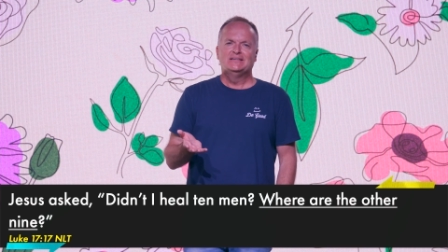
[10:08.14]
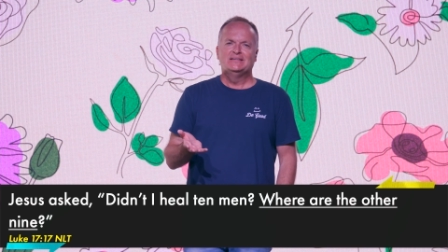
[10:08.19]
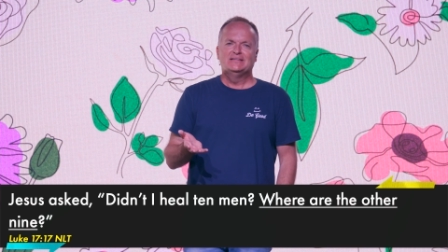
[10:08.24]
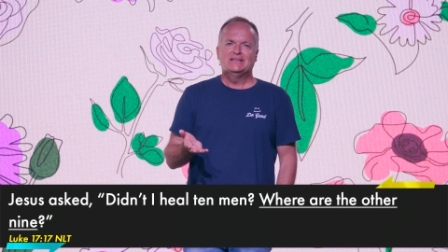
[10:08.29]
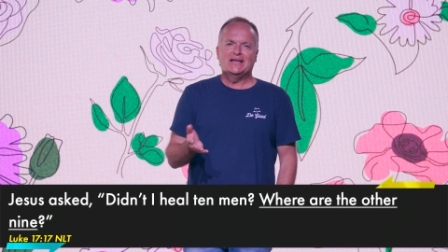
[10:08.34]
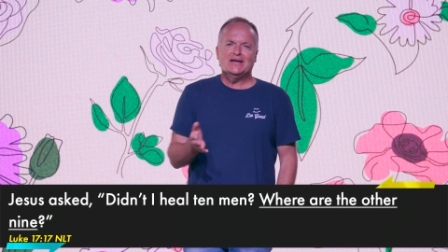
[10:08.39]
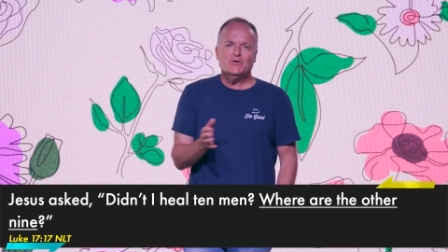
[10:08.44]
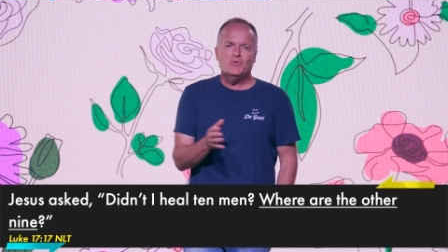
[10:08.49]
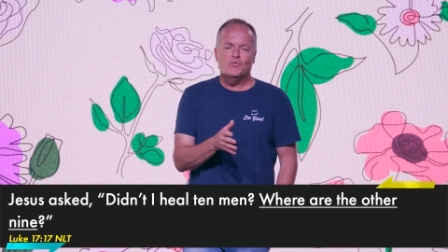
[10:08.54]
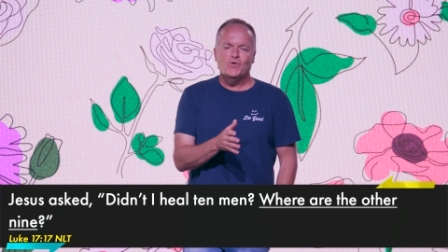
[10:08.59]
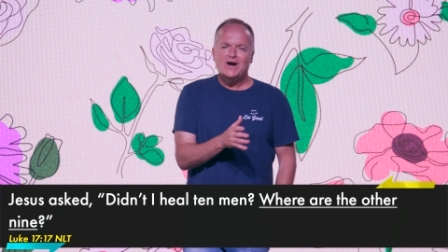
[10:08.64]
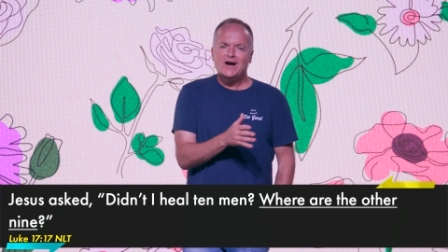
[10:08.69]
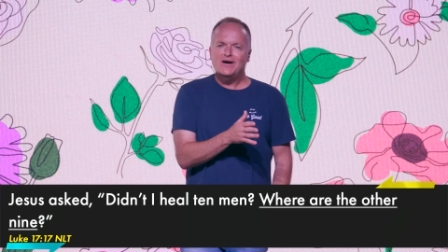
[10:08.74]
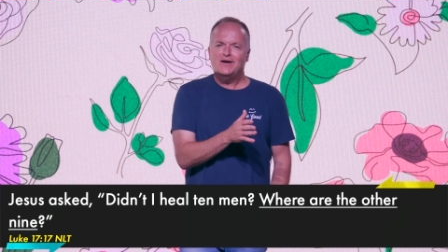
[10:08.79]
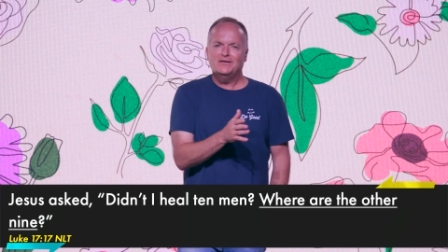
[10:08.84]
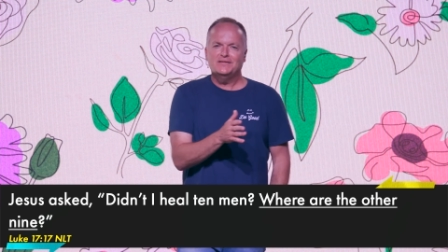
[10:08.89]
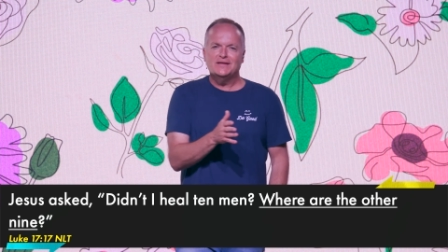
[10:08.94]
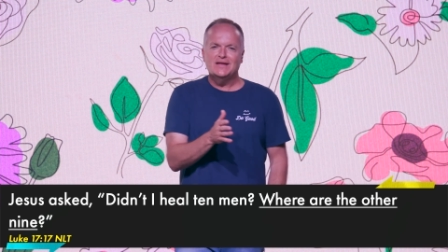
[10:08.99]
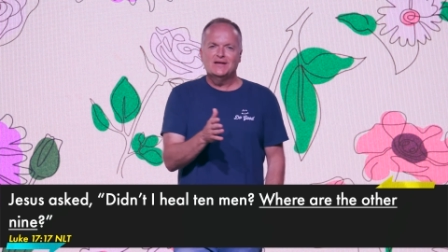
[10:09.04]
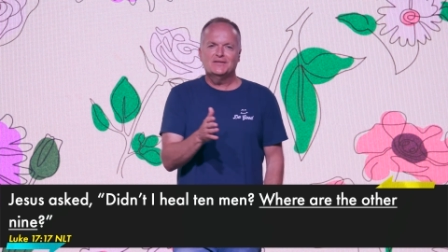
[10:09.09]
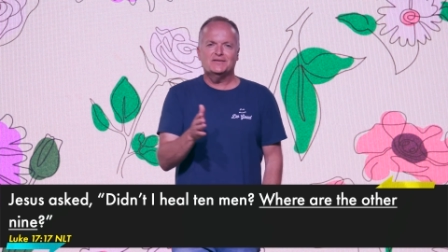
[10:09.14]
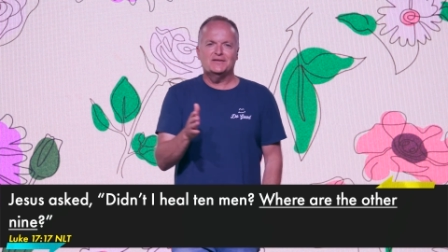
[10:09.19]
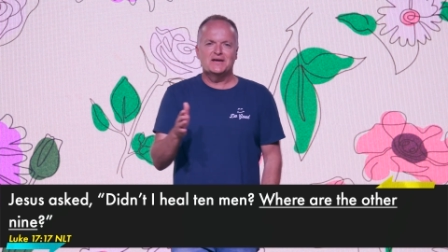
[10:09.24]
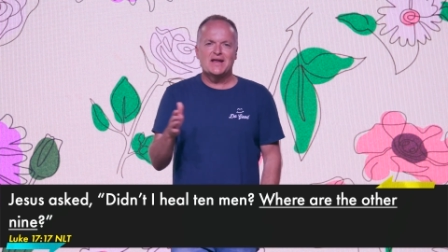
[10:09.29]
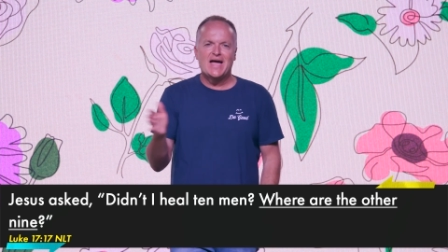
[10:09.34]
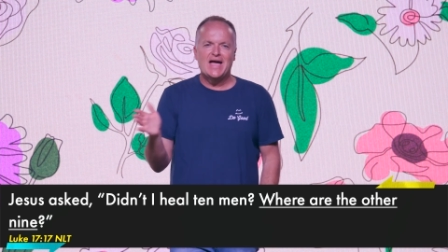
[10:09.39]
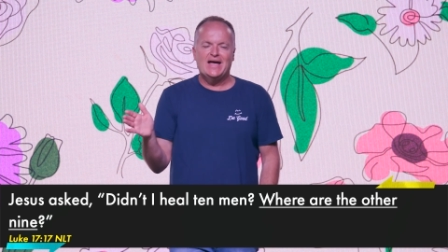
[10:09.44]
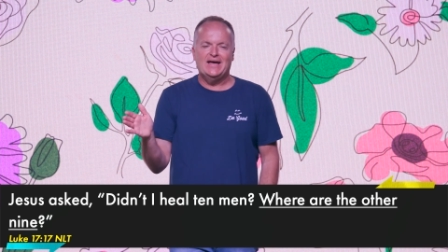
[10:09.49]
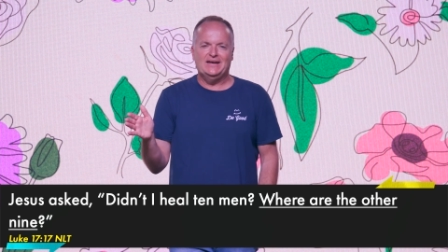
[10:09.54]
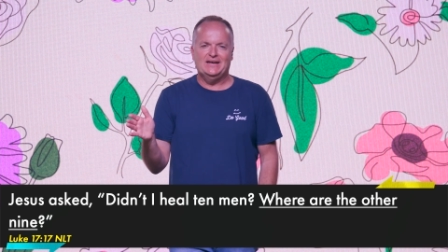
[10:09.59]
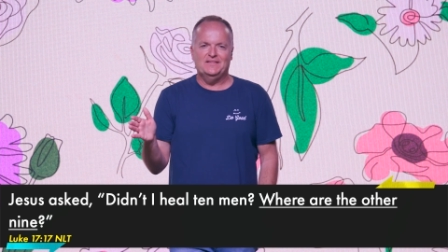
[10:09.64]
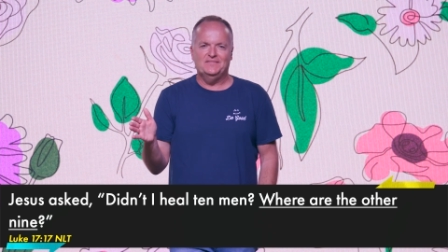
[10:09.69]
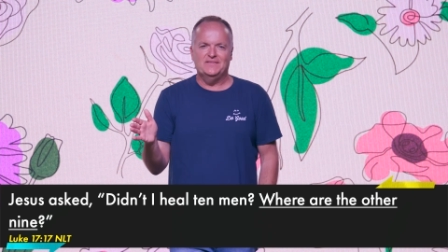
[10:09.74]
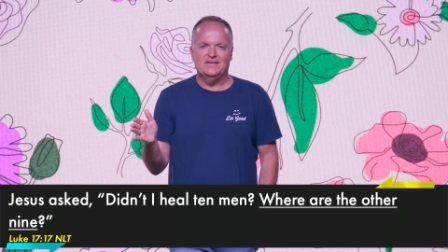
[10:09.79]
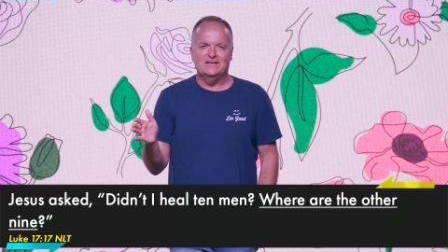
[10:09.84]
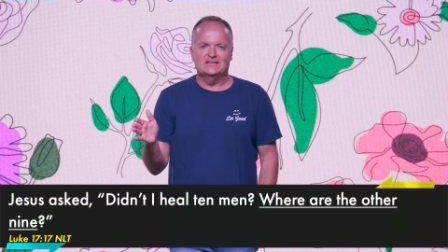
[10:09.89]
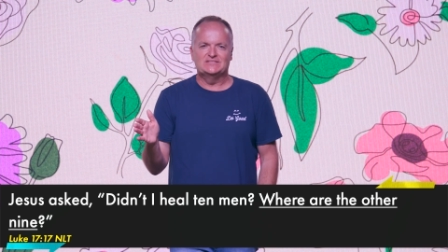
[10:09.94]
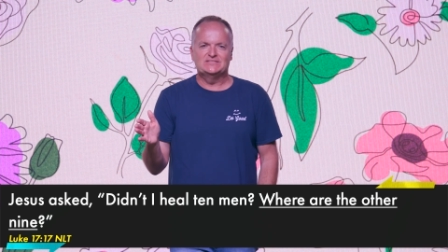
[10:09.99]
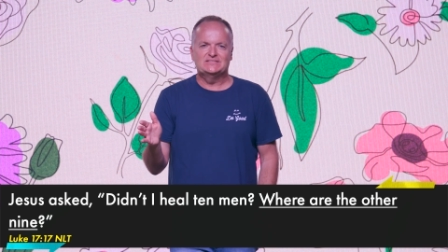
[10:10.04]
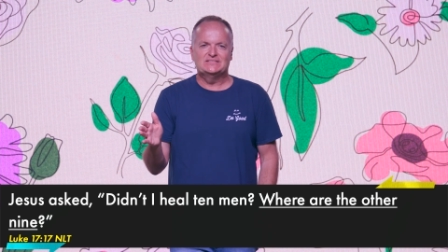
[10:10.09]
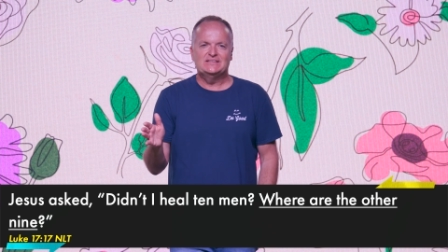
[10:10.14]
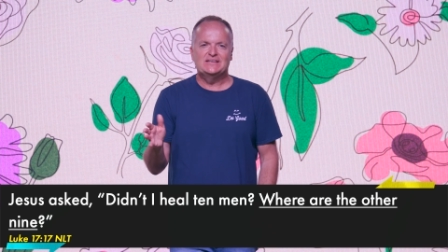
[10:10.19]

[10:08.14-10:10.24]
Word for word: Like, where are the other nine in this?